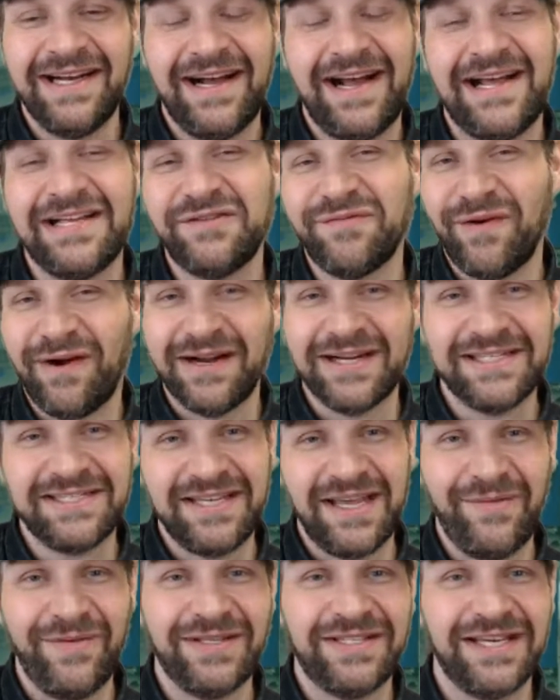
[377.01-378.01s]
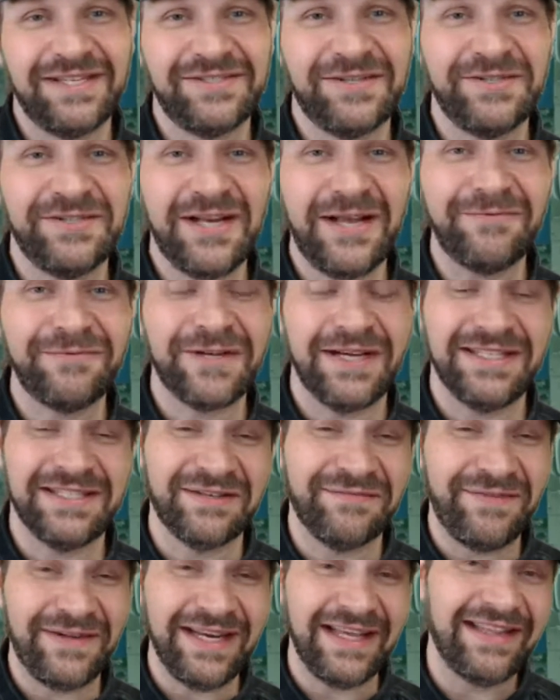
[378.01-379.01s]
as far as taming texture substrates.
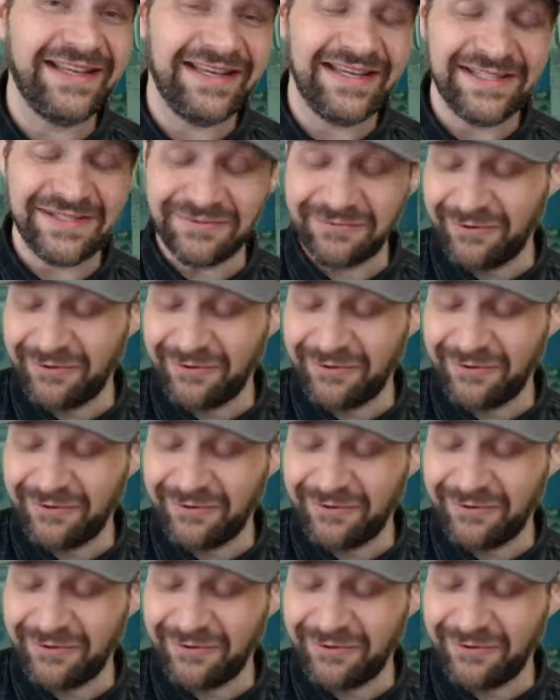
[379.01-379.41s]
The funny thing is,